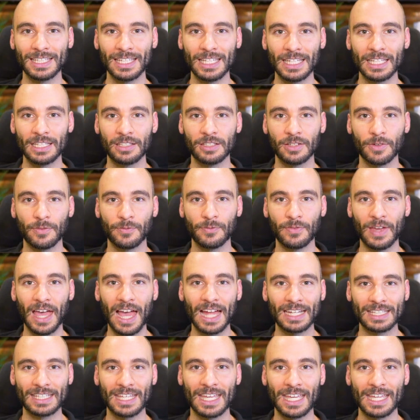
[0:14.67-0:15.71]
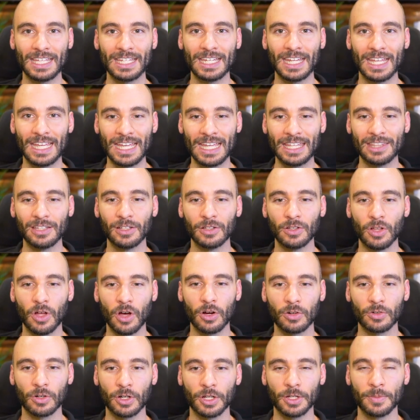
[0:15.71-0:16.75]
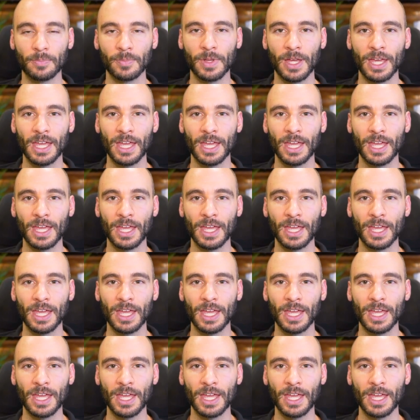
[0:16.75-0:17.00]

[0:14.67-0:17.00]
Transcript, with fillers: lead to fat gain in the long run.